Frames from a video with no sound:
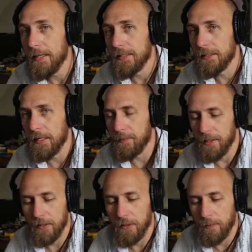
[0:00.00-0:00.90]
is going to
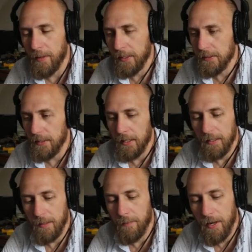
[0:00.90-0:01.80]
be a good mech to kind of
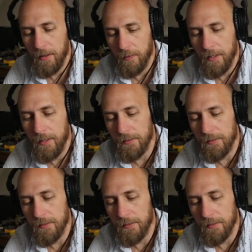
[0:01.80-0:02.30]
compare it with.